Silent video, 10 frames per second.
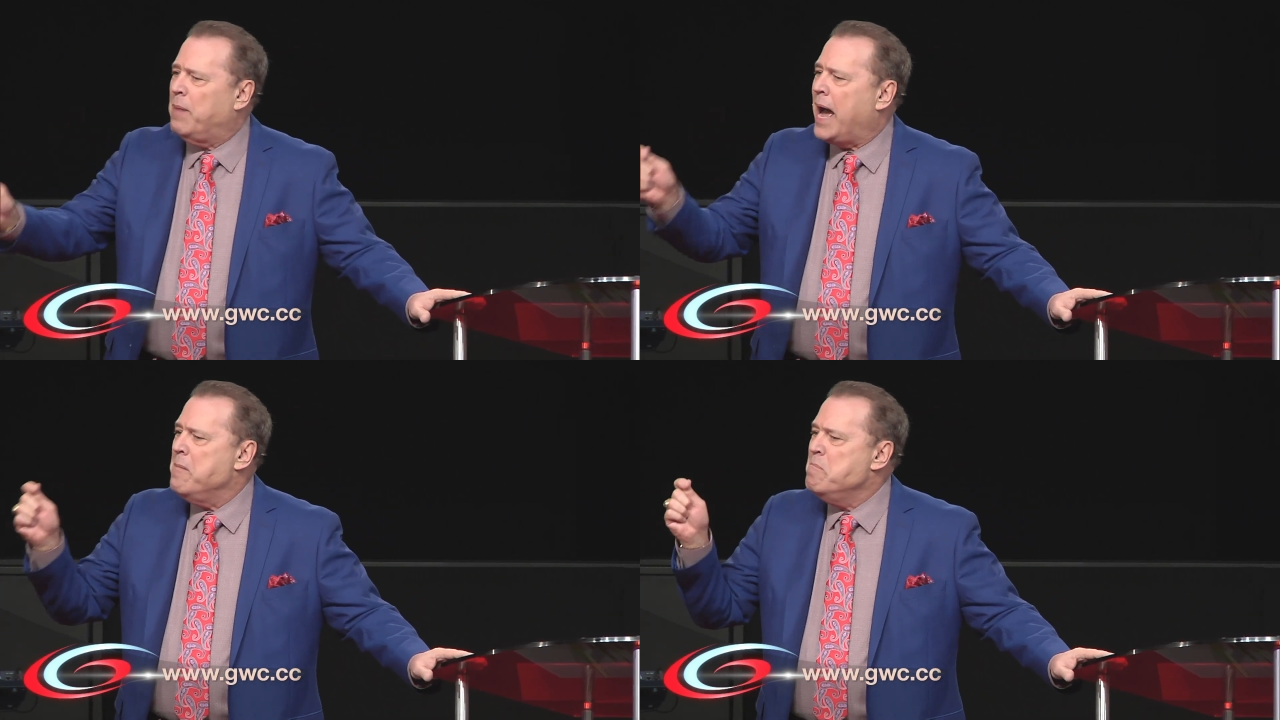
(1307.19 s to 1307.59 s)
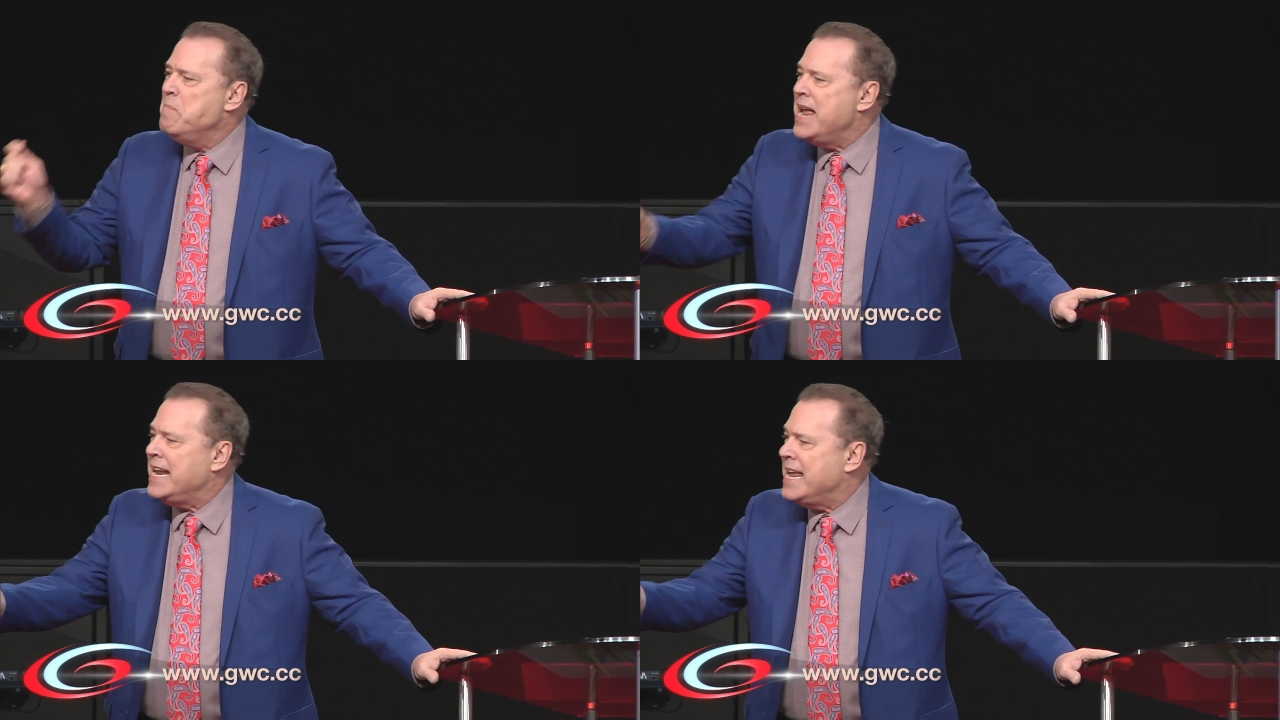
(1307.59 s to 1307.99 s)
by
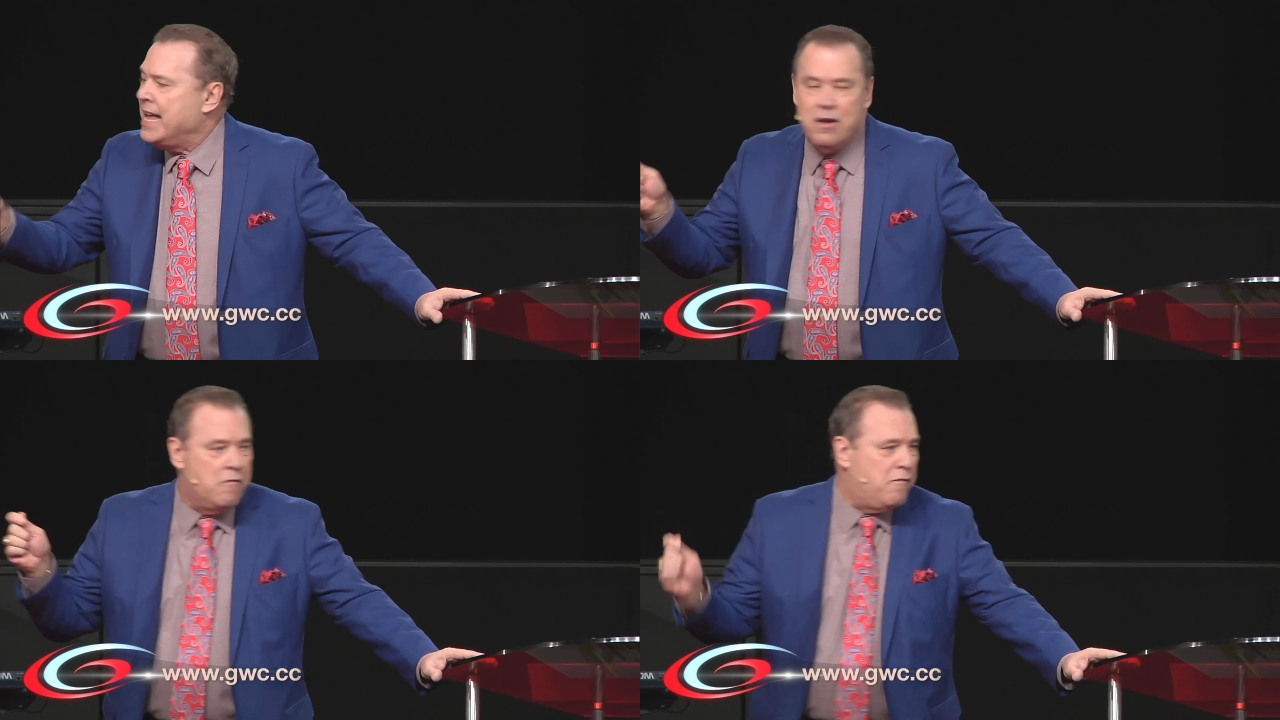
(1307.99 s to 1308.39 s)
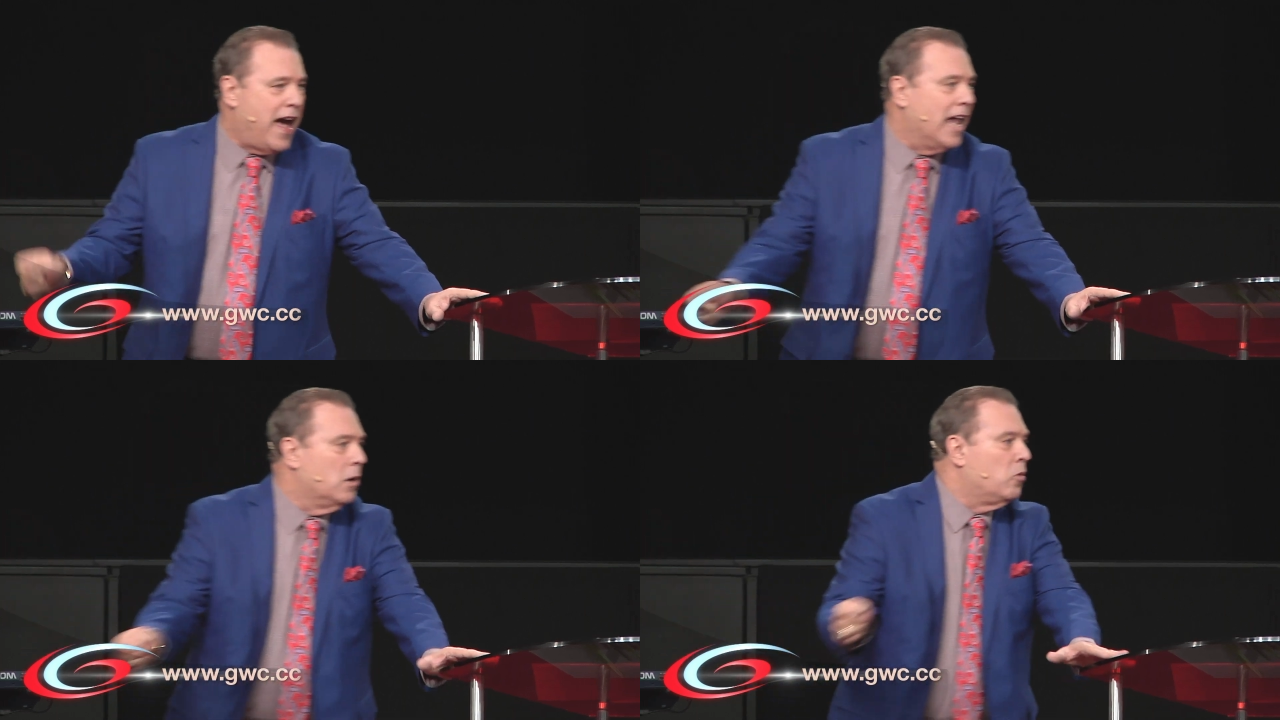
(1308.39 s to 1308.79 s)
many
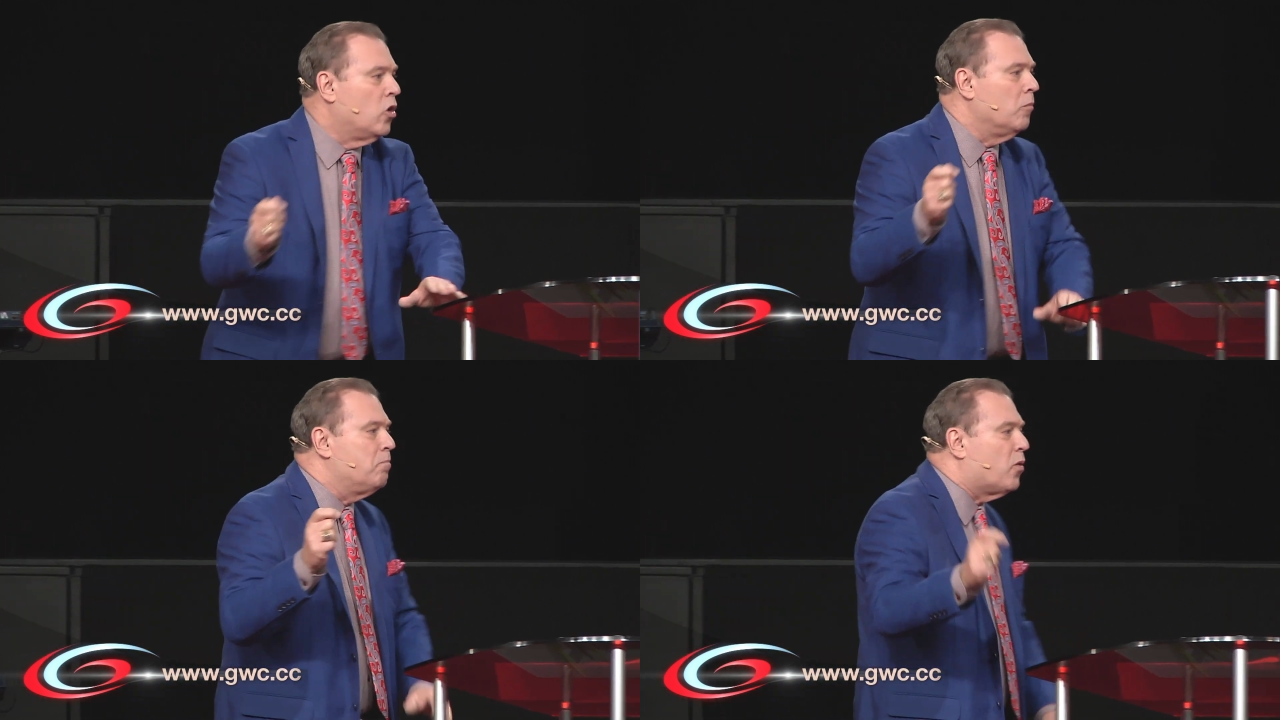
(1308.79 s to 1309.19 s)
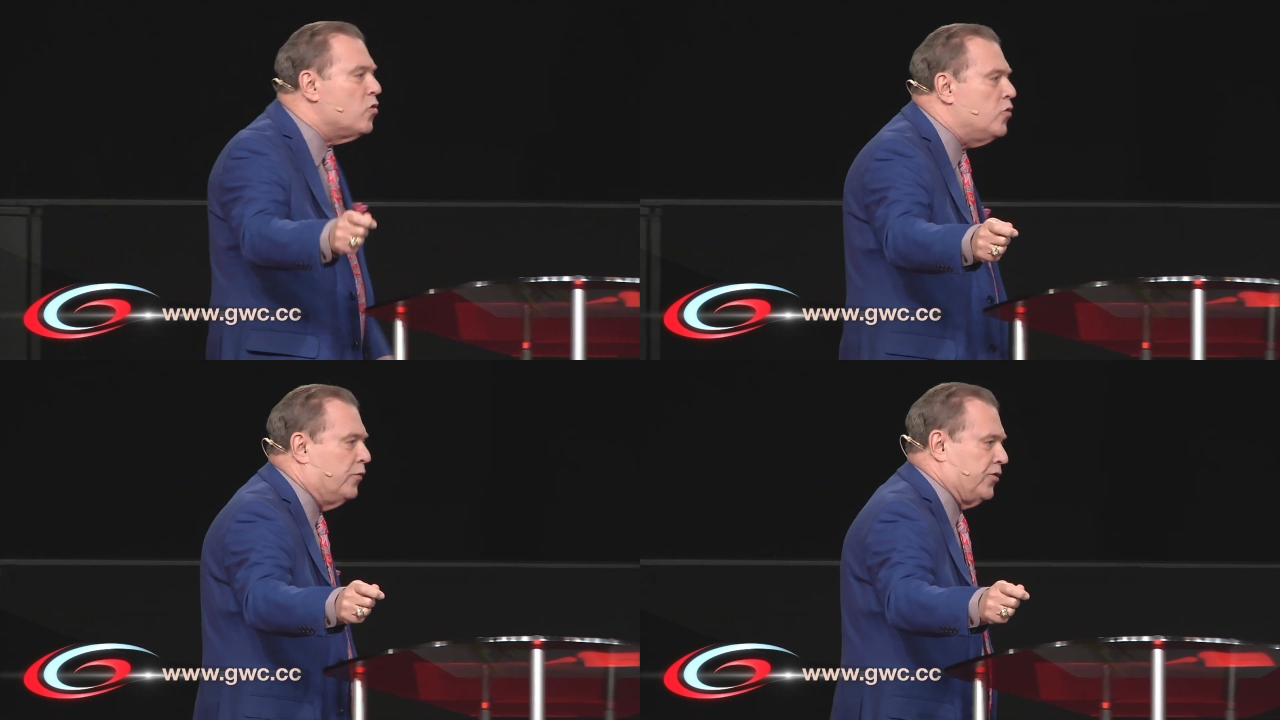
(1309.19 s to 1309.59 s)
infallible
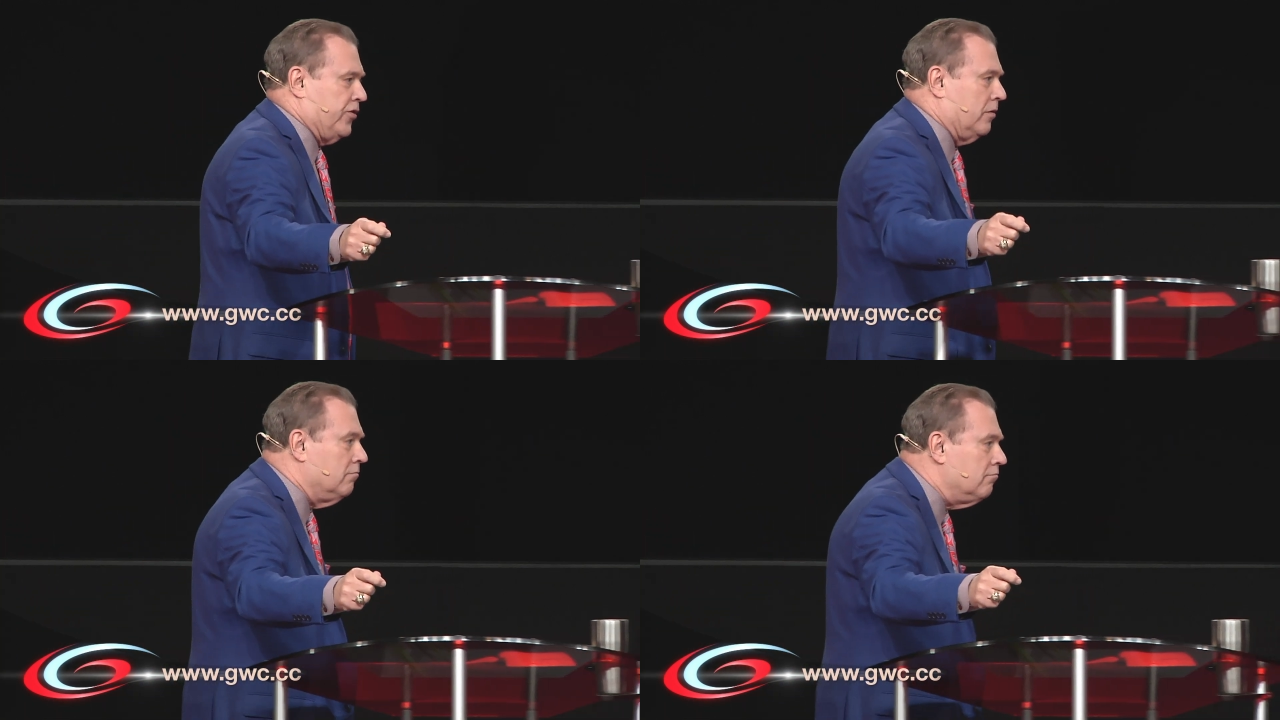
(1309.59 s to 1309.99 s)
proofs.